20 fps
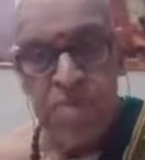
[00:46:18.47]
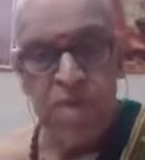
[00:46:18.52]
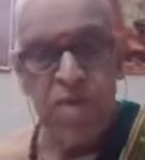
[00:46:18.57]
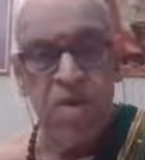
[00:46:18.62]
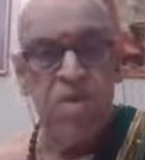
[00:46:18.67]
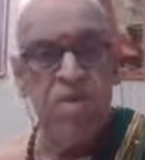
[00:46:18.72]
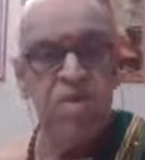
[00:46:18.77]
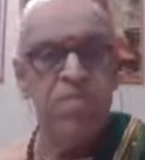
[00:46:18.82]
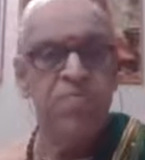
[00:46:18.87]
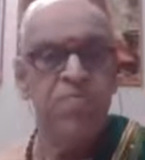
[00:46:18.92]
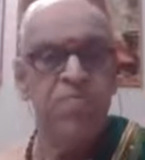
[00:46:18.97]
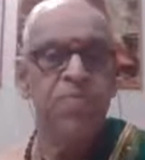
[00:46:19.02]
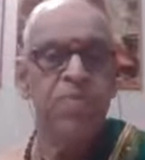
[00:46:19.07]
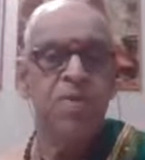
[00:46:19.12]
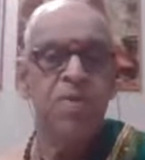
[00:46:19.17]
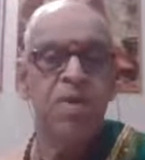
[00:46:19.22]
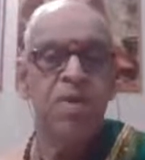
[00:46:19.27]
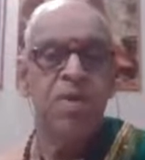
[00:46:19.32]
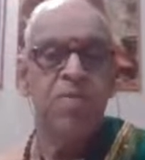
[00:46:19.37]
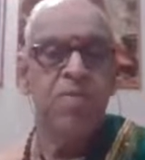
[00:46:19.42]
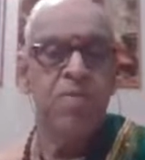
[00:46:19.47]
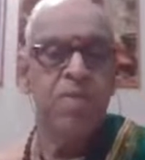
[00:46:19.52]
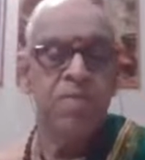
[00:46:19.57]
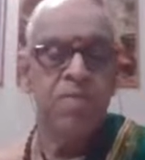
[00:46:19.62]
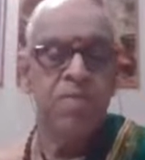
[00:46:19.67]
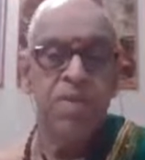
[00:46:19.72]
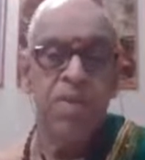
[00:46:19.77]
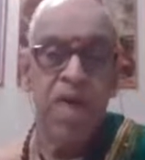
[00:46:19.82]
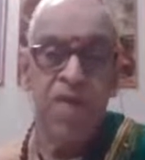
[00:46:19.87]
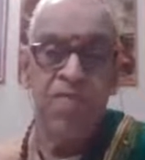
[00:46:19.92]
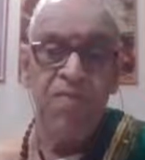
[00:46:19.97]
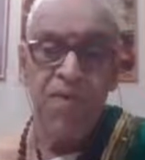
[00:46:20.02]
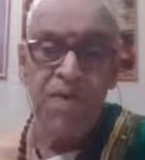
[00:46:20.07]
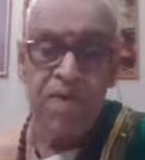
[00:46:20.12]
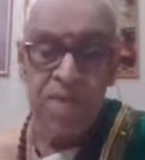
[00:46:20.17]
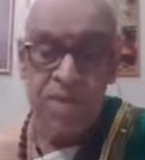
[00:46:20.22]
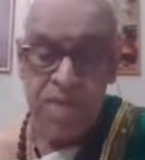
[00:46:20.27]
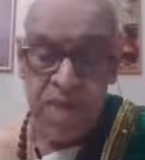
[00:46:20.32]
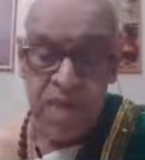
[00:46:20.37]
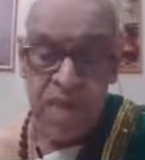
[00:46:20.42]
because Devi
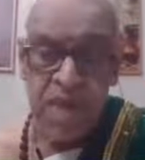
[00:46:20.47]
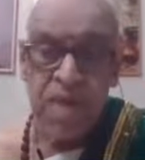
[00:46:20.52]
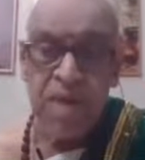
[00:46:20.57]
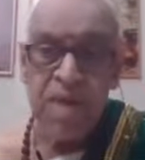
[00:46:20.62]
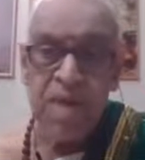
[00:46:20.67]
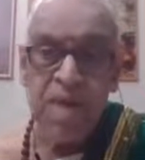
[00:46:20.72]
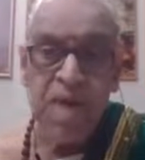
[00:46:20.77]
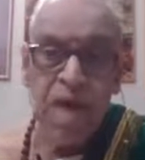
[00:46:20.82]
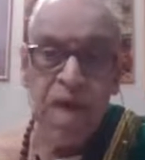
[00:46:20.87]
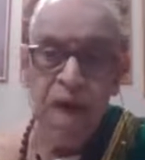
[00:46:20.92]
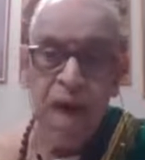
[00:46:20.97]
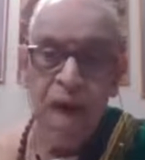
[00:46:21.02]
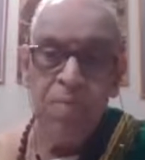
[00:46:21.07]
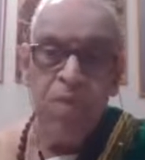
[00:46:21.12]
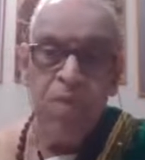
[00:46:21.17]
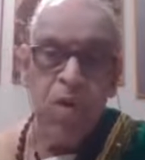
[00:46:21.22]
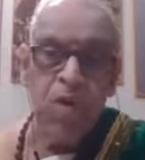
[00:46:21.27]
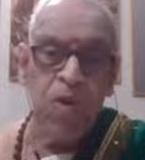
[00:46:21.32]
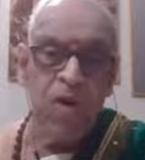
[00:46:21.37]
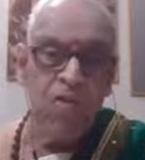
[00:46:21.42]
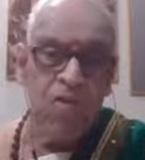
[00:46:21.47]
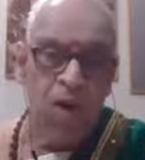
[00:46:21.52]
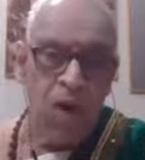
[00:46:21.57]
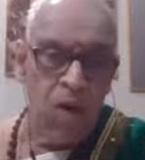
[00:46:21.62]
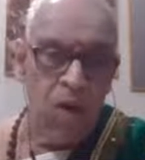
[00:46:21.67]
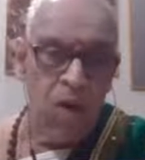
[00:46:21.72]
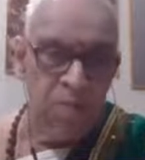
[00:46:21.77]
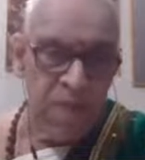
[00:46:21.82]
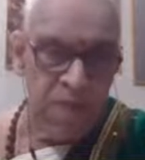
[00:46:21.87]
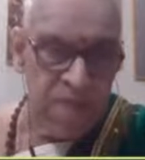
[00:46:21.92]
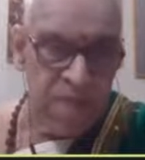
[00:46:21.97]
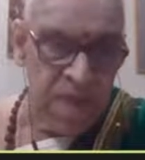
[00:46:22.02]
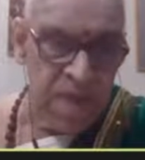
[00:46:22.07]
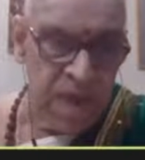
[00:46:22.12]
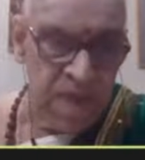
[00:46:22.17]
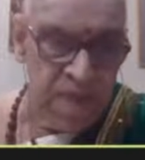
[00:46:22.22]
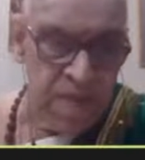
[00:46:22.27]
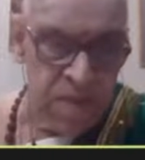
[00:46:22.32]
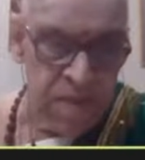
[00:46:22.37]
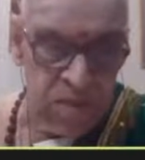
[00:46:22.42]
is the abode of all
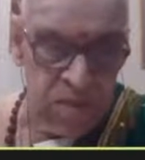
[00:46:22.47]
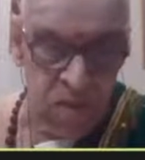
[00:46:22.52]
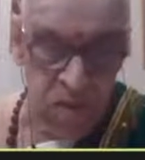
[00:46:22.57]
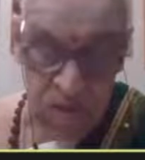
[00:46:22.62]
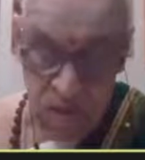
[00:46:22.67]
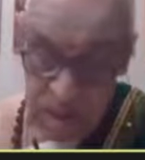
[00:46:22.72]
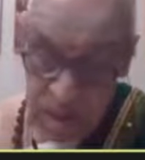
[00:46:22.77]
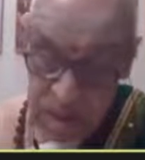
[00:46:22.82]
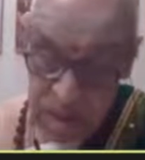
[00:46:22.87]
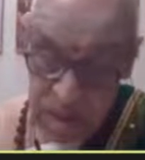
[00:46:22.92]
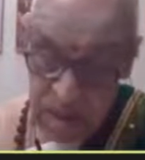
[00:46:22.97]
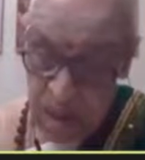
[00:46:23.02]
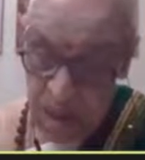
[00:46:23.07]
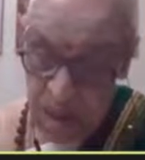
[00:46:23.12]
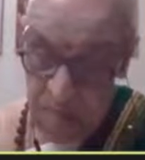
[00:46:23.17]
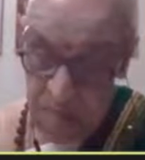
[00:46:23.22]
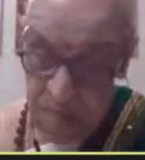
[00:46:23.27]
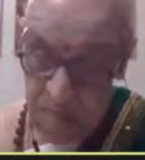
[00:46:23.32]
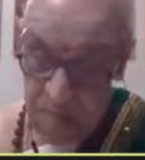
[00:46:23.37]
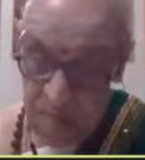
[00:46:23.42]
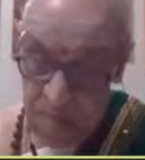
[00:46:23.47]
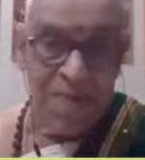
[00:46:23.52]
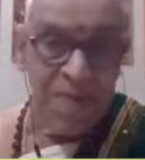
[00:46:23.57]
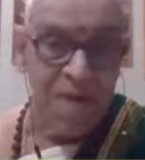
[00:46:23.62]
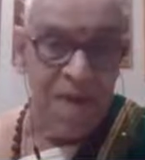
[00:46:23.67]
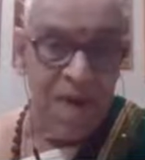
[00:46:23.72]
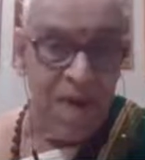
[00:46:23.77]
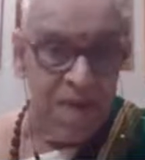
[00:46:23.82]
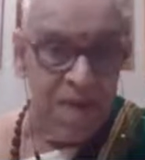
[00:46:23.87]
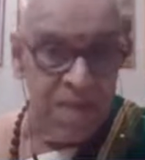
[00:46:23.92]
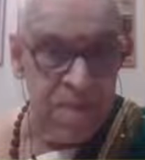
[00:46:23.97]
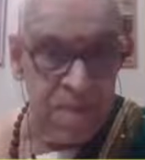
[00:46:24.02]
mantras. So, Chintamani Griha is